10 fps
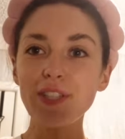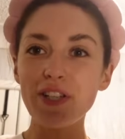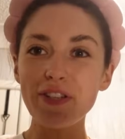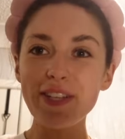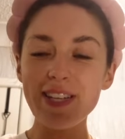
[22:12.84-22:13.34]

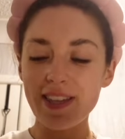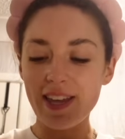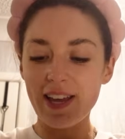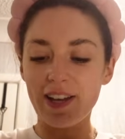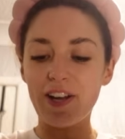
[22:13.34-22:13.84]
I just need to
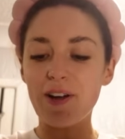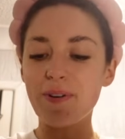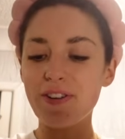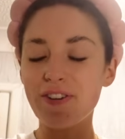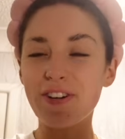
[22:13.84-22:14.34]
think, like I
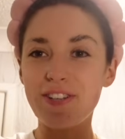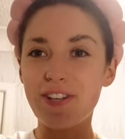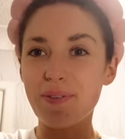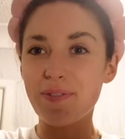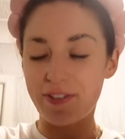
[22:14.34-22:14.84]
want to try to
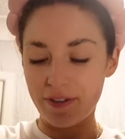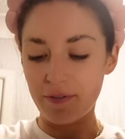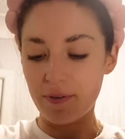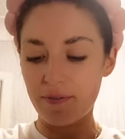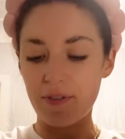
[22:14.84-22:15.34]
do other
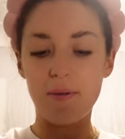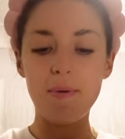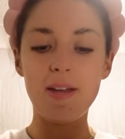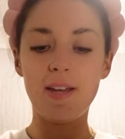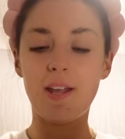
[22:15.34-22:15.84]
stuff with them,
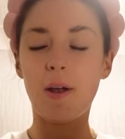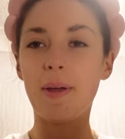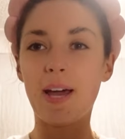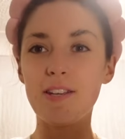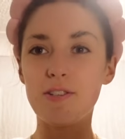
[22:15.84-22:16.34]
you know,
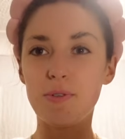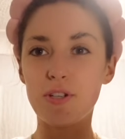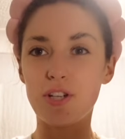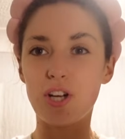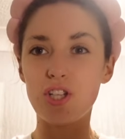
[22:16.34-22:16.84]
in case someone
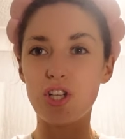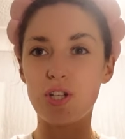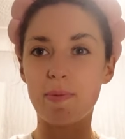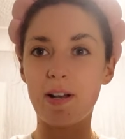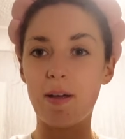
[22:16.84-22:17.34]
doesn't like
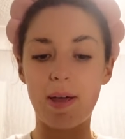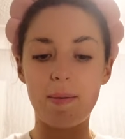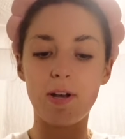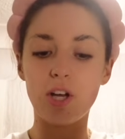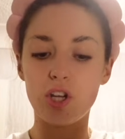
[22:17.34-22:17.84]
gingerbread, like
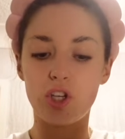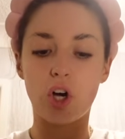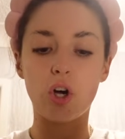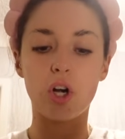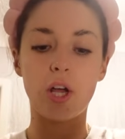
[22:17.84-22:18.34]
maybe like a
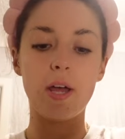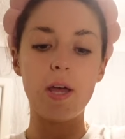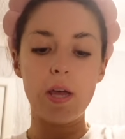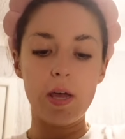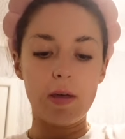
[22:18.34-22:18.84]
chocolate
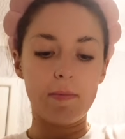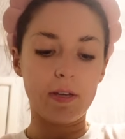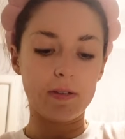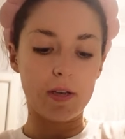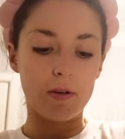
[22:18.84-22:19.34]

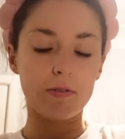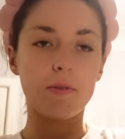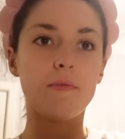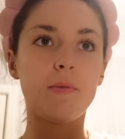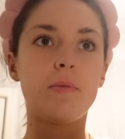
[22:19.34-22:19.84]
biscuit or
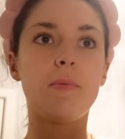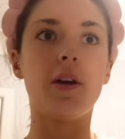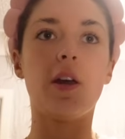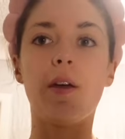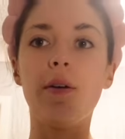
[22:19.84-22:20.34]
something would be
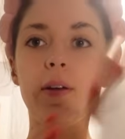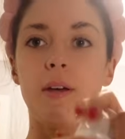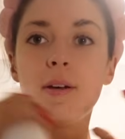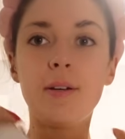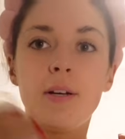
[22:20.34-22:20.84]
cute.
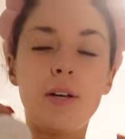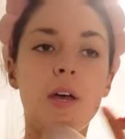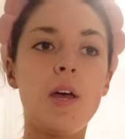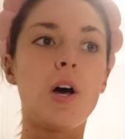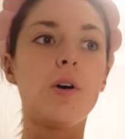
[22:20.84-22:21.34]

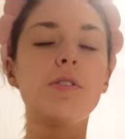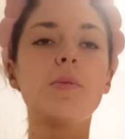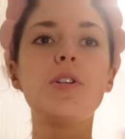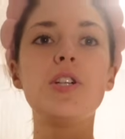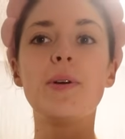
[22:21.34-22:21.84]
I
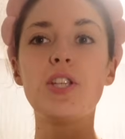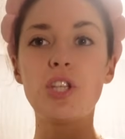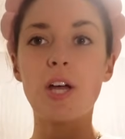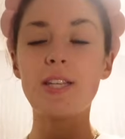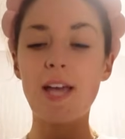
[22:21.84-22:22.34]
also want to do a,
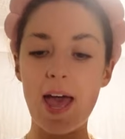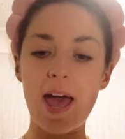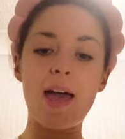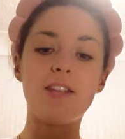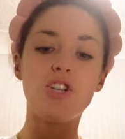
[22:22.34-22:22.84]
a
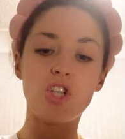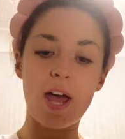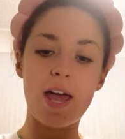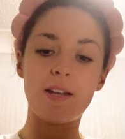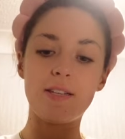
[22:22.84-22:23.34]
tear and
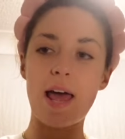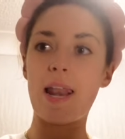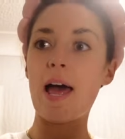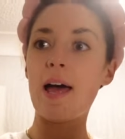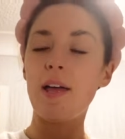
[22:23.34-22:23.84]
share
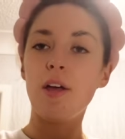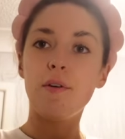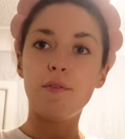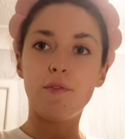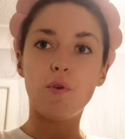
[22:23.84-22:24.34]
Nutella
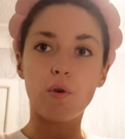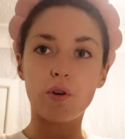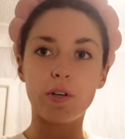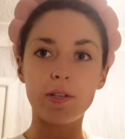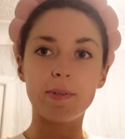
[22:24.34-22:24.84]
for
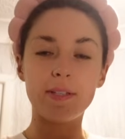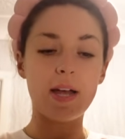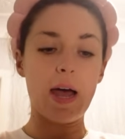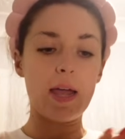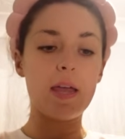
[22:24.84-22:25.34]
Christmas
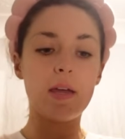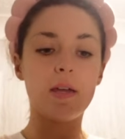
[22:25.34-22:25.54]
Day.